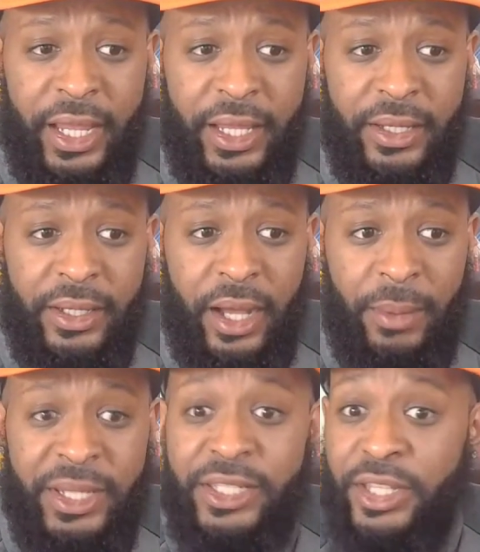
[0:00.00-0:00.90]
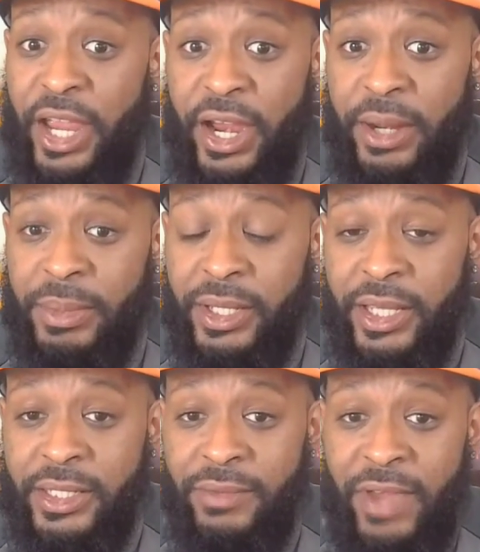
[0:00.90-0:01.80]
and he's scared
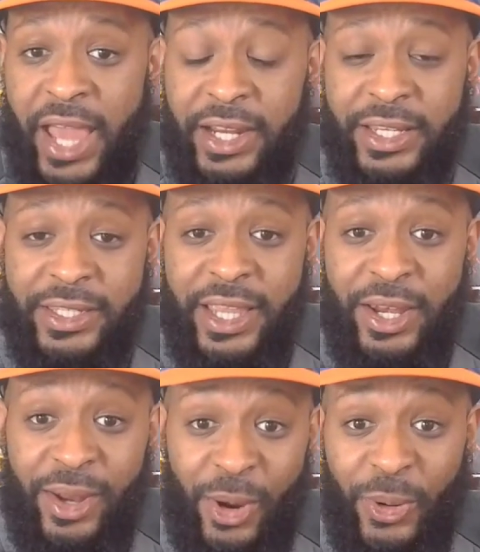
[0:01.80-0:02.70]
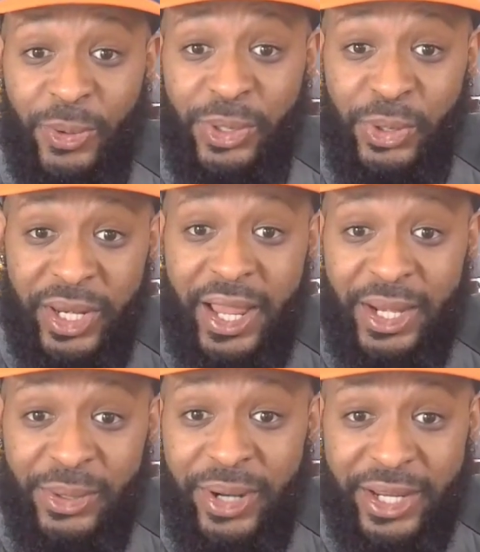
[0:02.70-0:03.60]
because the Vatican said, no, you
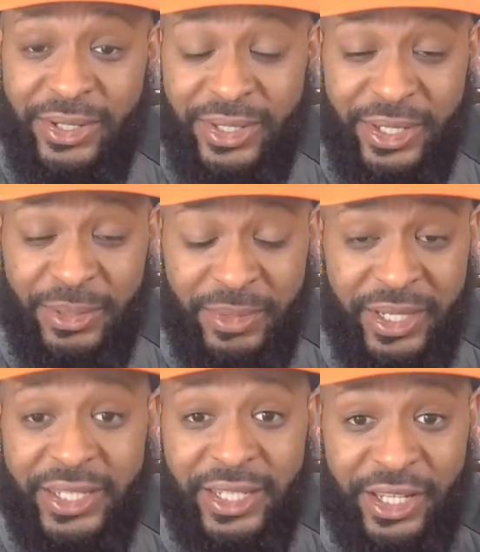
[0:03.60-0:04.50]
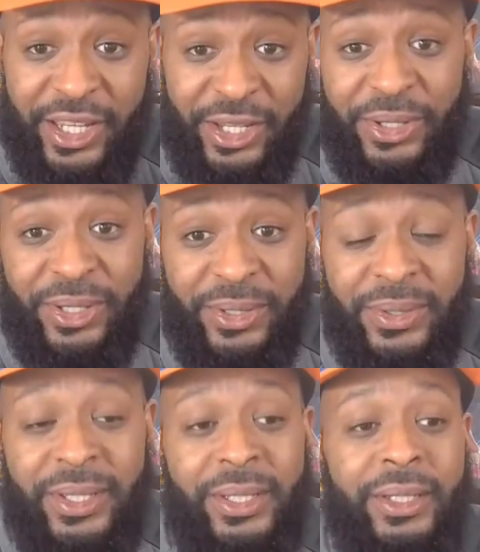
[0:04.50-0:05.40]
cannot do exorcism because it could kill
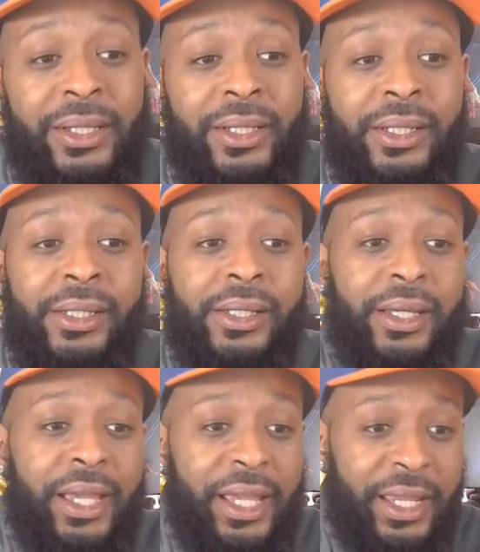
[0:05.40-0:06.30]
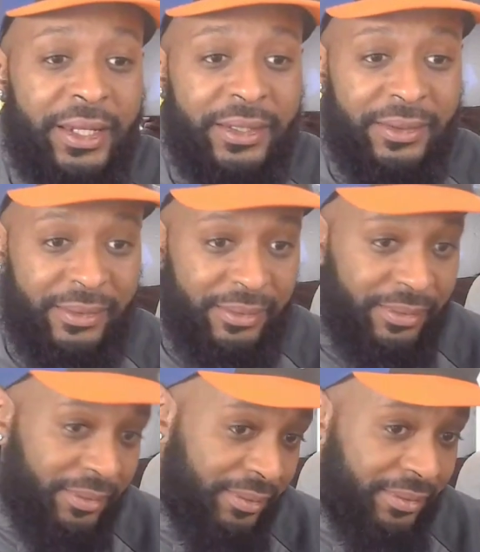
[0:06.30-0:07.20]
you. And
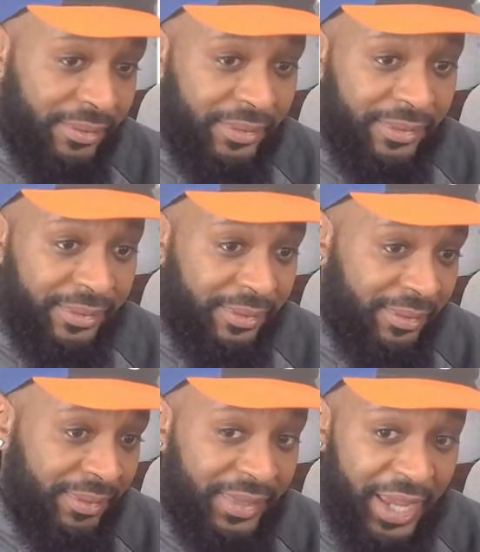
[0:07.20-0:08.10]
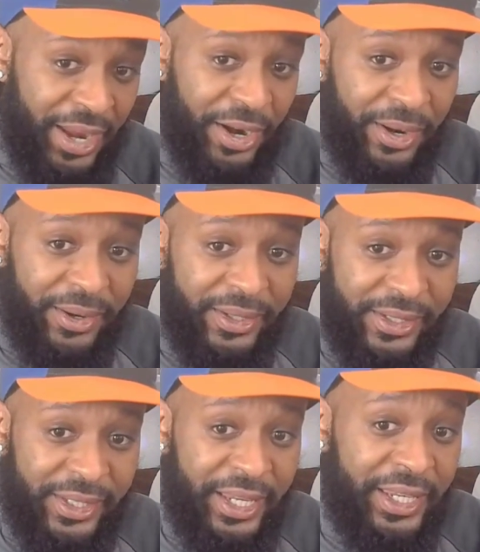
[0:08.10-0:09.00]
Tanner
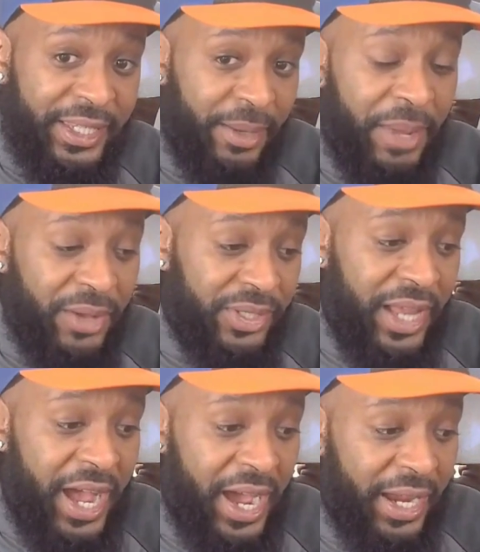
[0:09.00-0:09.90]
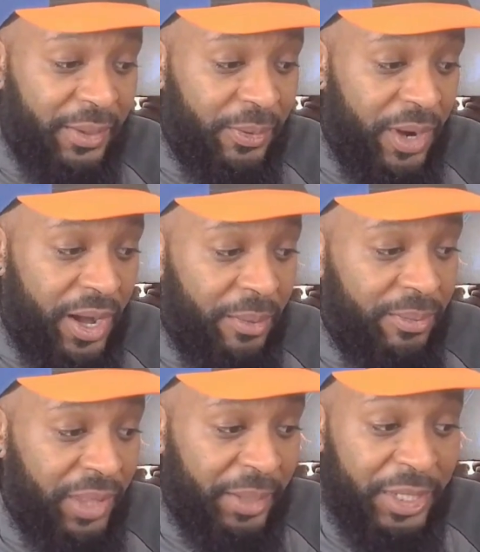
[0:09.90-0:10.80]
sees him outside
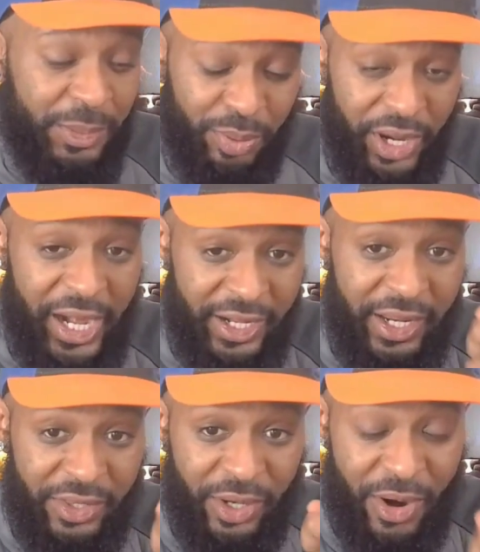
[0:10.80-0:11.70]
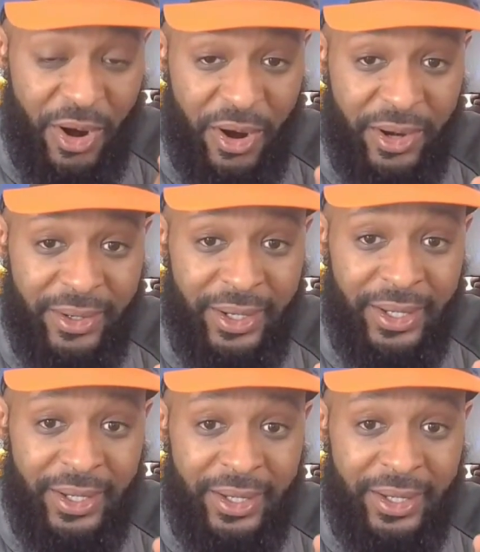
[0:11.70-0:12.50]
while like he's praying in the car.